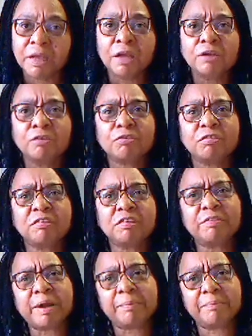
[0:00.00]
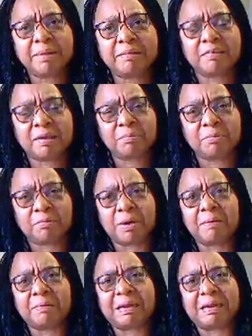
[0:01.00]
So C. Wright Mills comes
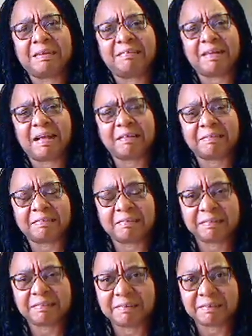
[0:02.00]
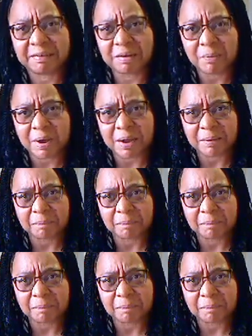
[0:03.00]
around and he says, you know what?